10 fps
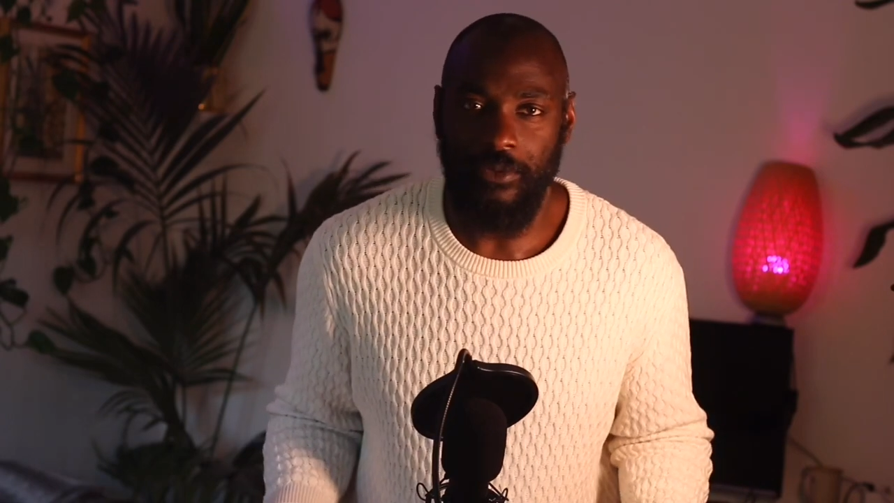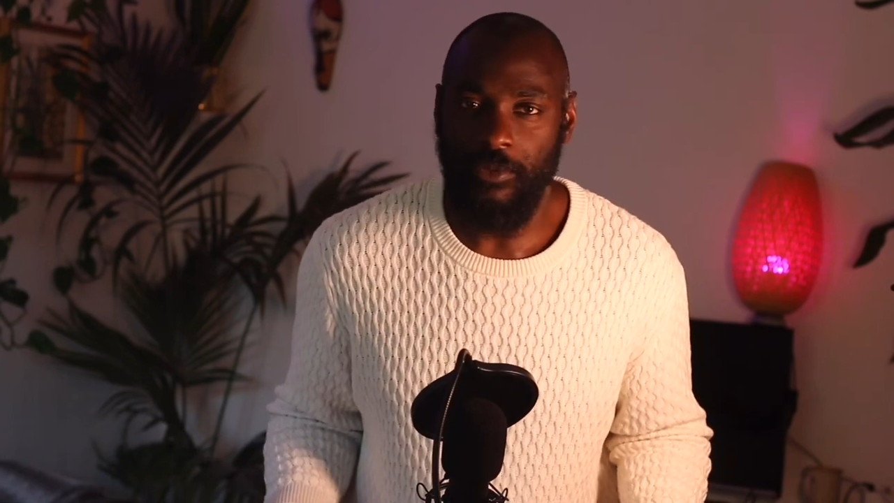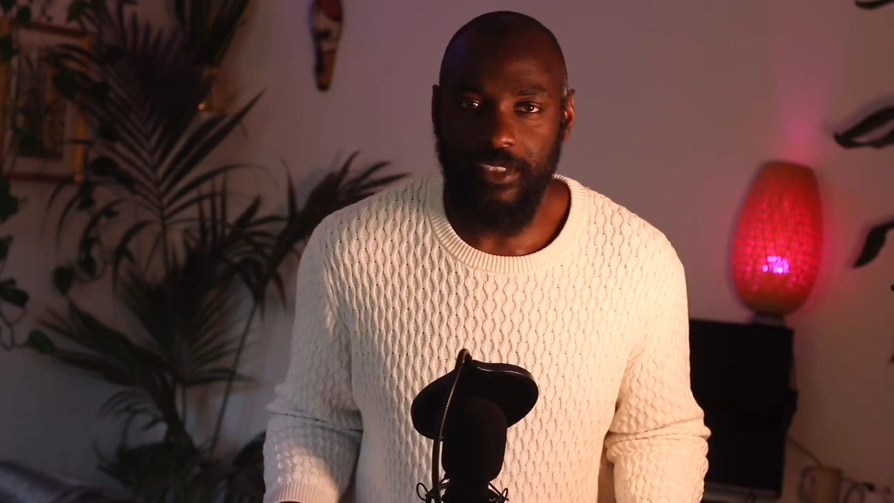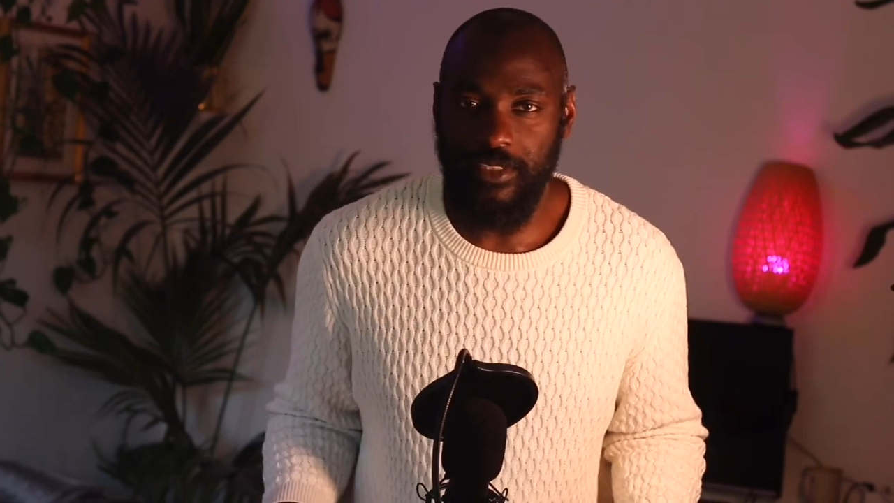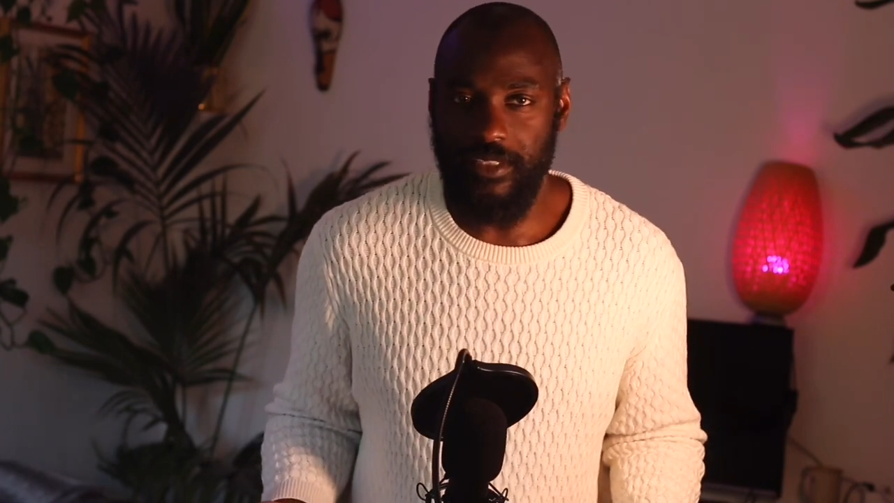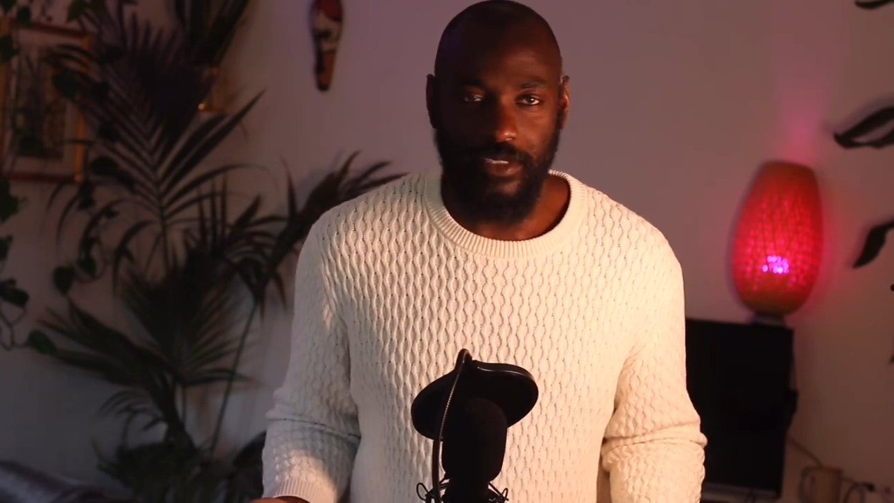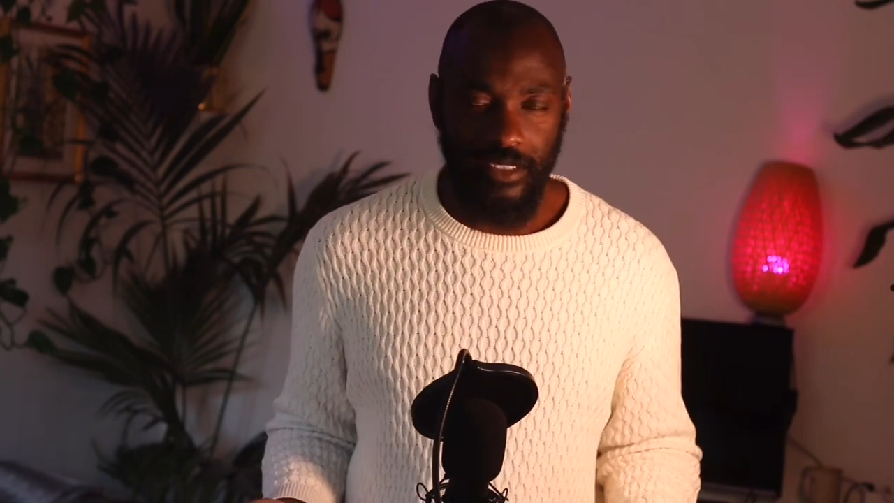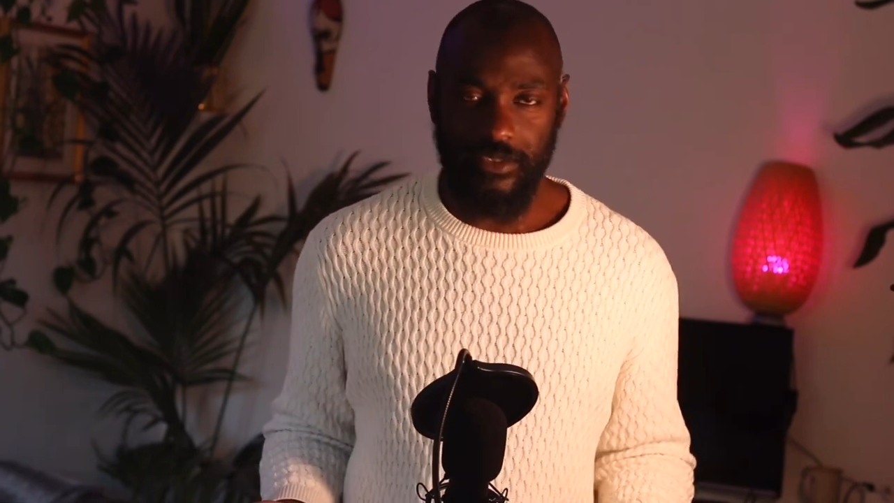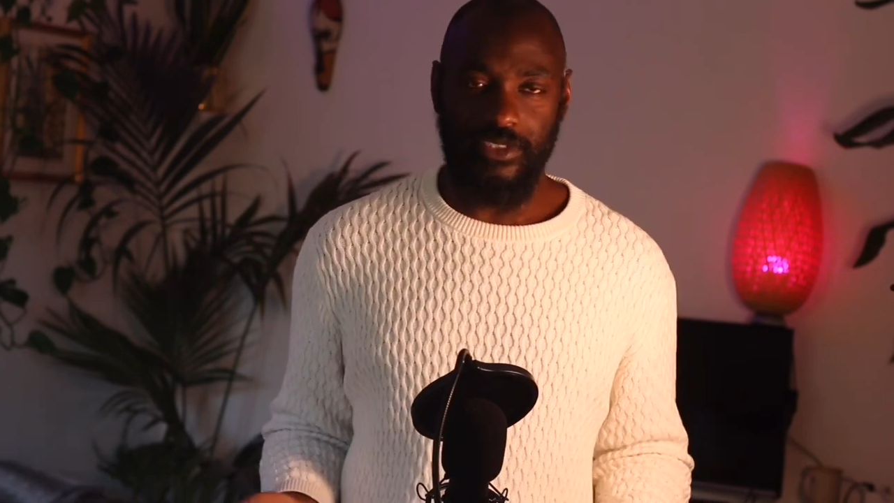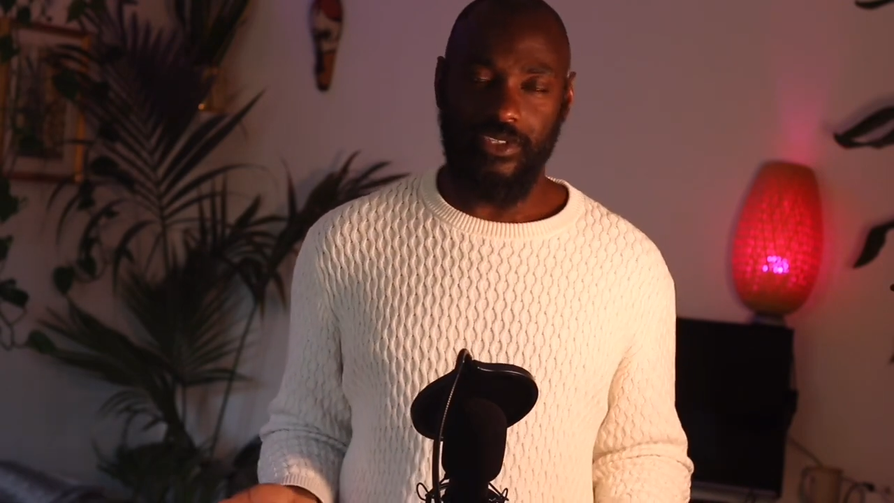What's this
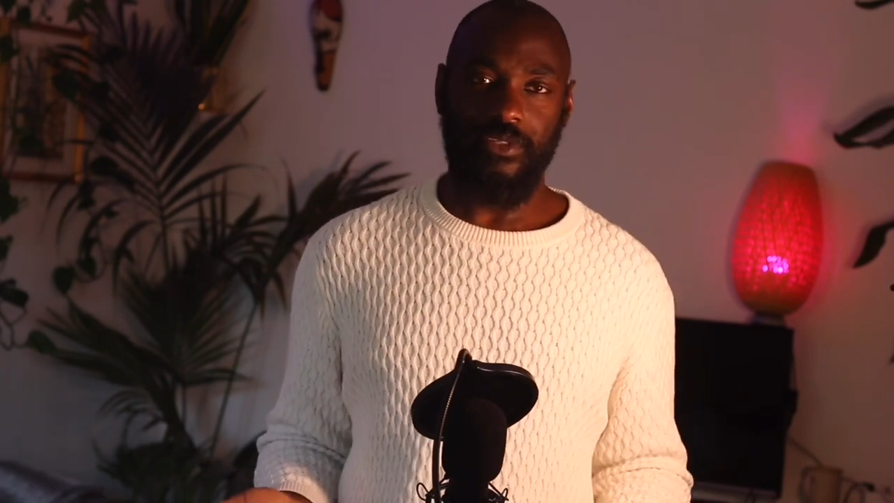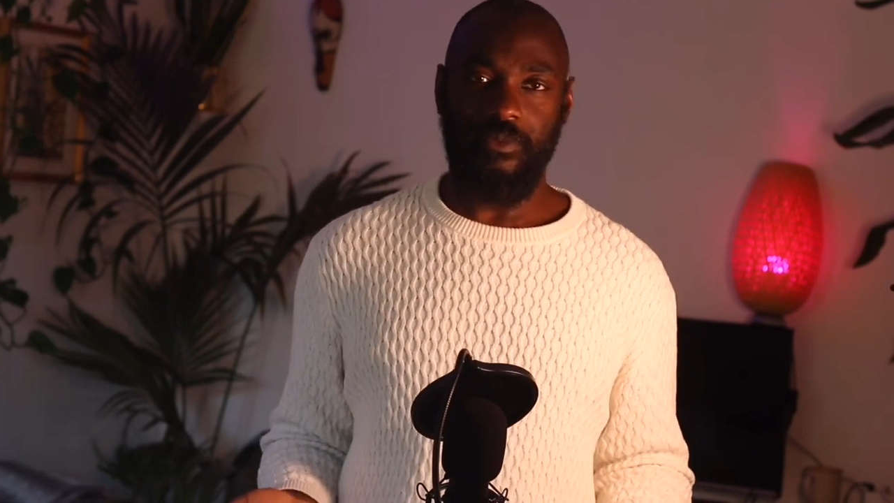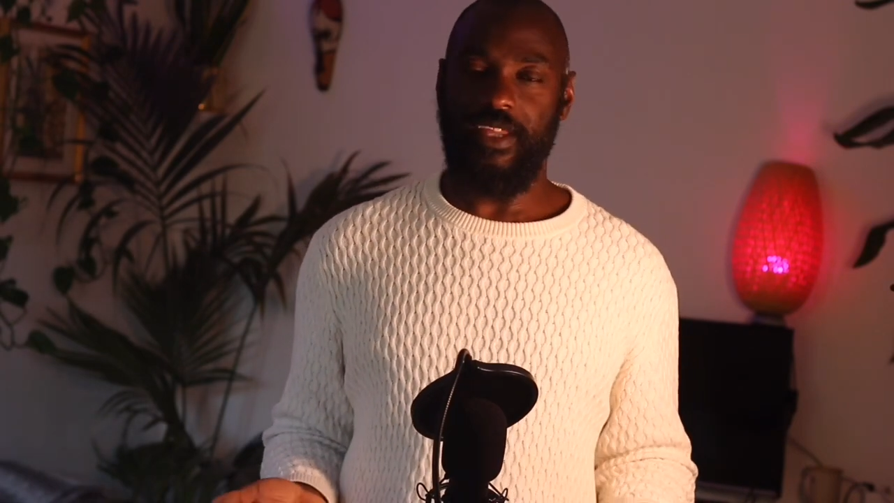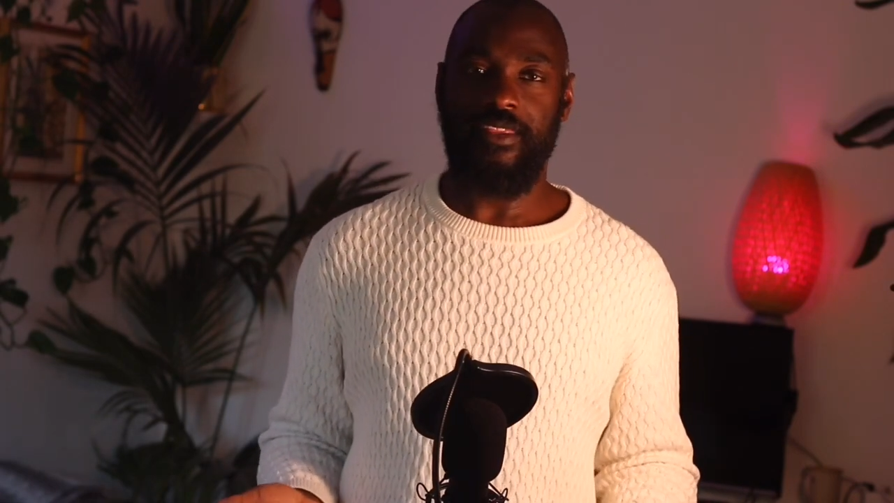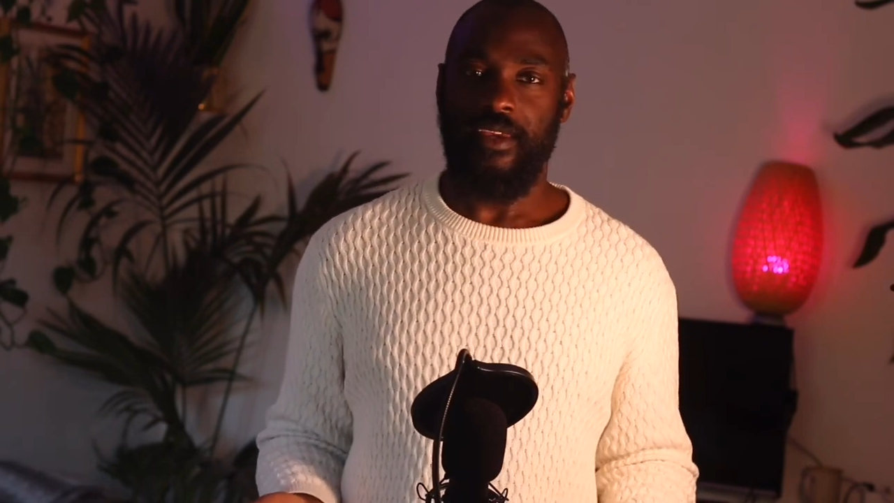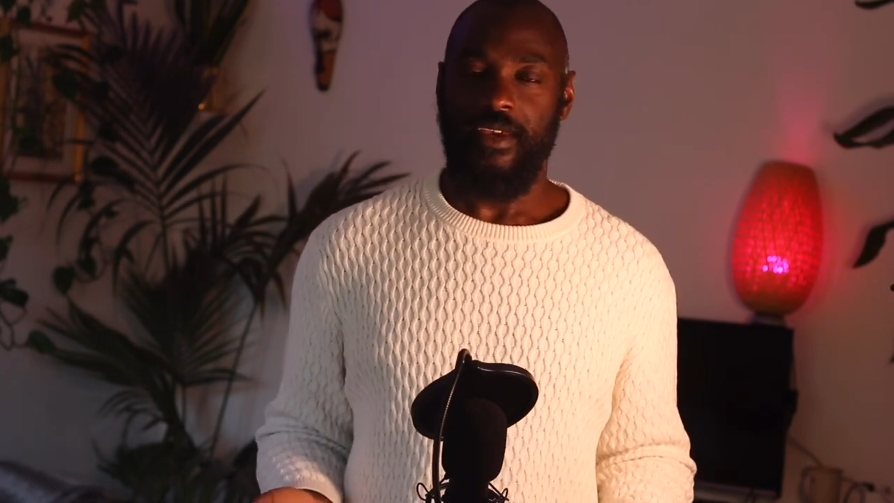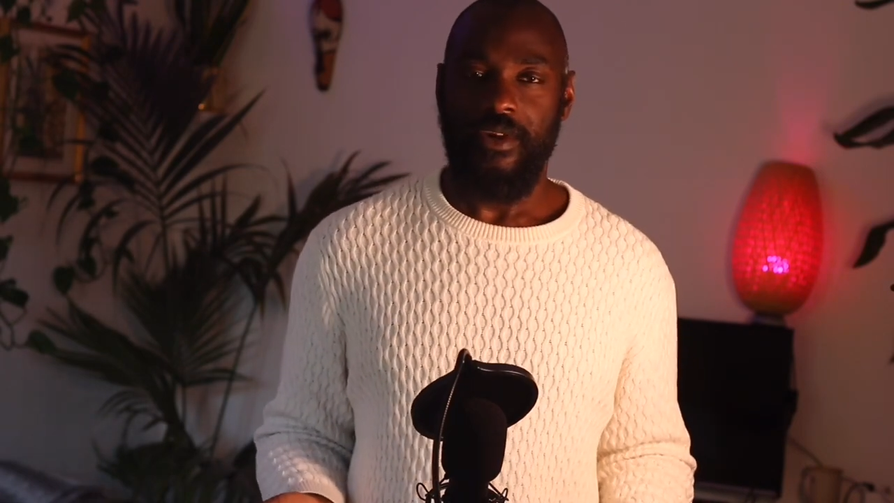got to do with